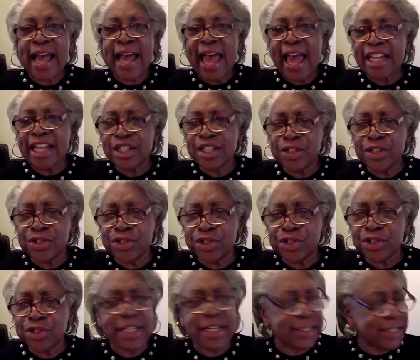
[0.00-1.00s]
and
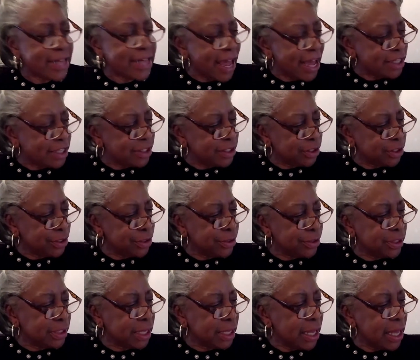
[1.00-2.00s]
circus dancers.